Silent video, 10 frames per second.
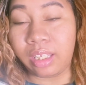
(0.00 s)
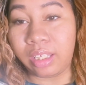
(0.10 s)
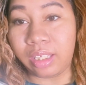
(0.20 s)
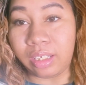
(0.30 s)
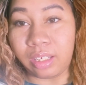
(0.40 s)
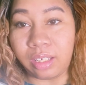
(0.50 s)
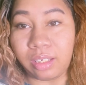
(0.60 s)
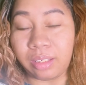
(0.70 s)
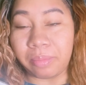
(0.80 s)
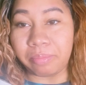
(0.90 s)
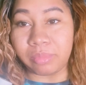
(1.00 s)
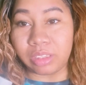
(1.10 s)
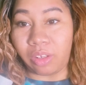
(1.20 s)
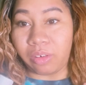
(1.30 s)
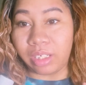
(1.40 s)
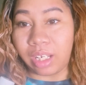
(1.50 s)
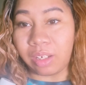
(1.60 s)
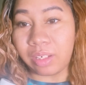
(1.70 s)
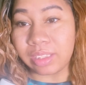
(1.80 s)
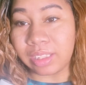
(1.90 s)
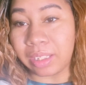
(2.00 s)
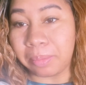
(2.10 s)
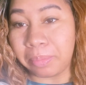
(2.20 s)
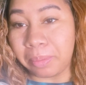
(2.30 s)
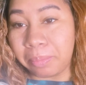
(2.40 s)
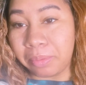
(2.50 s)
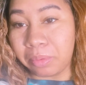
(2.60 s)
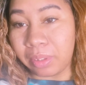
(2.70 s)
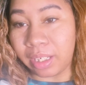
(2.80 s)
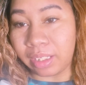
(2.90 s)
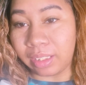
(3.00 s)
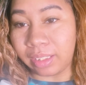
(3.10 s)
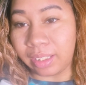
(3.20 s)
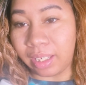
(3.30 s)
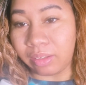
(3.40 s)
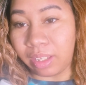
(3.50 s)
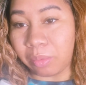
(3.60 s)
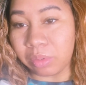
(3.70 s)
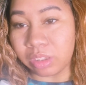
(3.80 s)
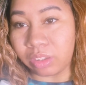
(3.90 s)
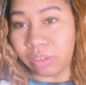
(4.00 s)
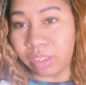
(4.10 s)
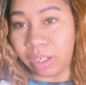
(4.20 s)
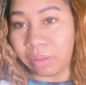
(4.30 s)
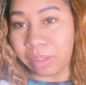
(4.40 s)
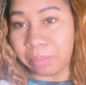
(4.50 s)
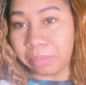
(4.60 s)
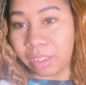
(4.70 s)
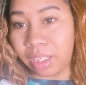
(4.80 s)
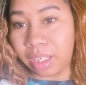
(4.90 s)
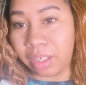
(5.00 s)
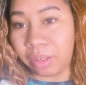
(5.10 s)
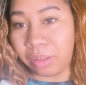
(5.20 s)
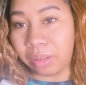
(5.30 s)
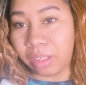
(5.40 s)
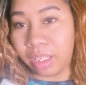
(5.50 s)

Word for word: It started out as like a pimple, kind of like how that one started out up there,